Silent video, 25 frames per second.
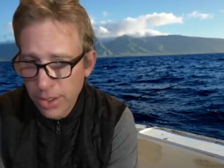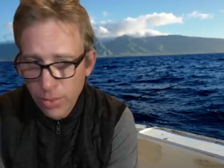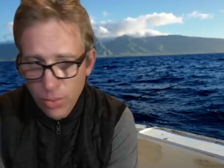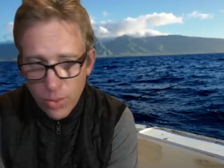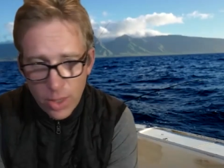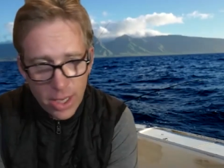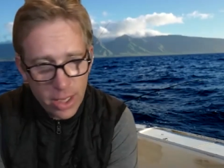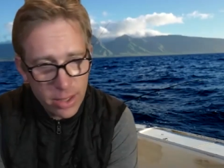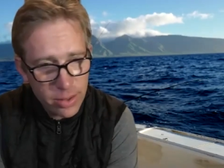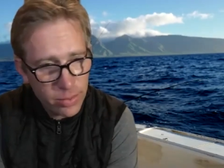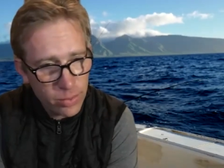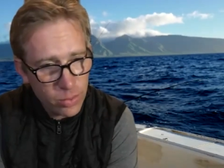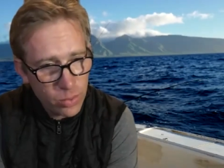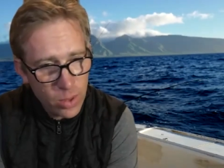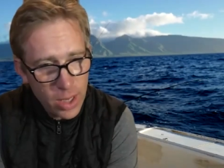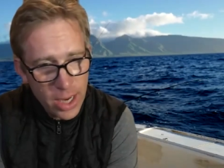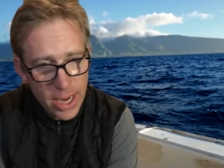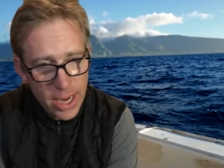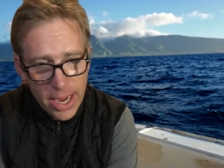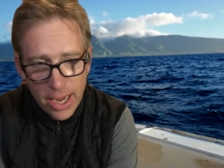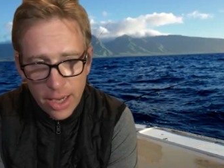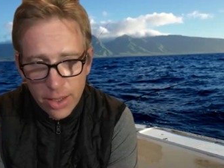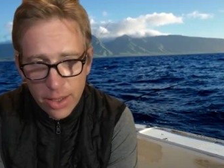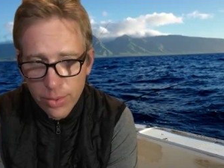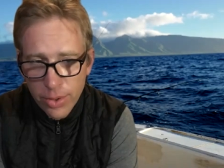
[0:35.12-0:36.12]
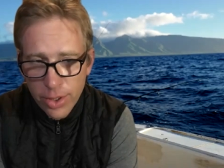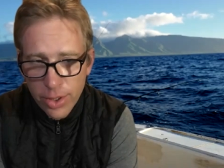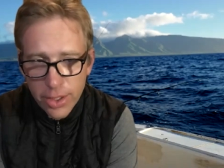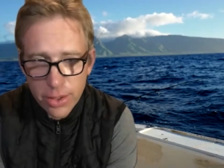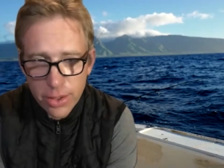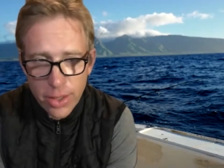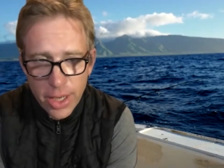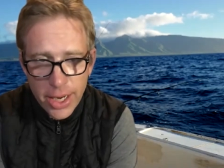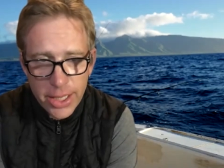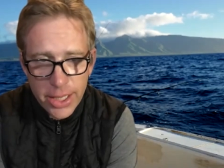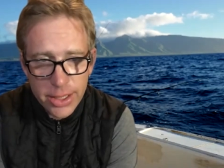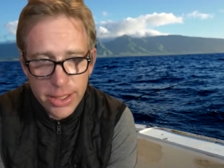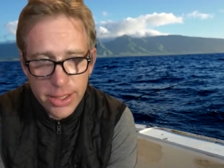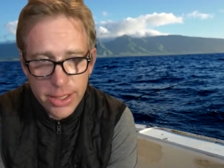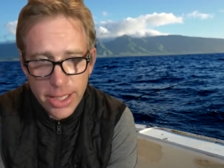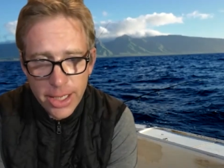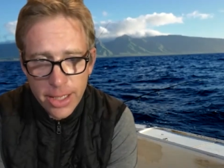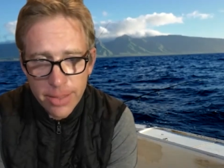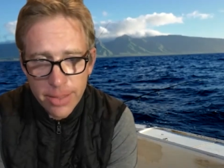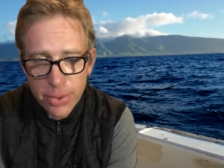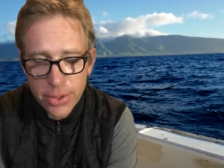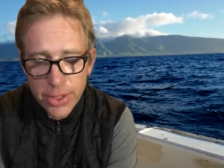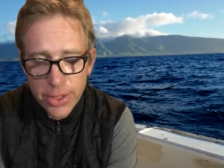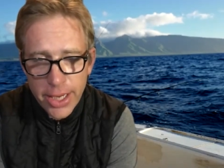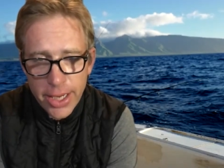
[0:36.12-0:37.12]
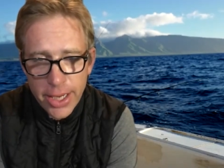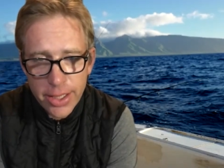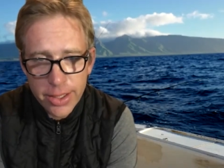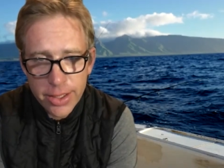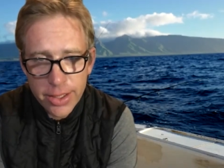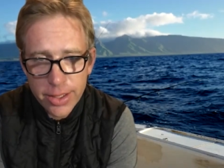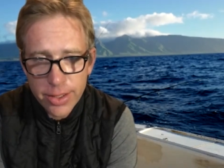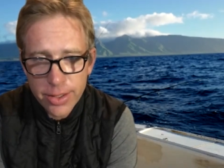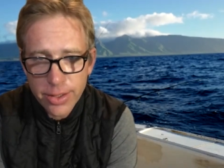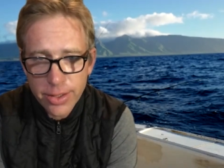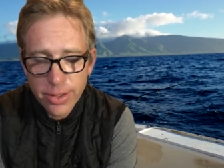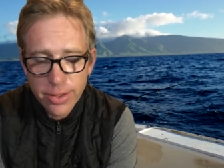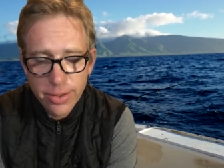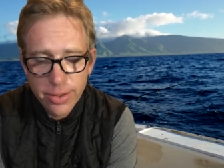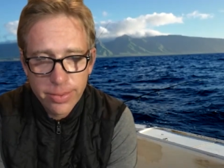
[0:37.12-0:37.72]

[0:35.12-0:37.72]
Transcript: wow wow what a great example that is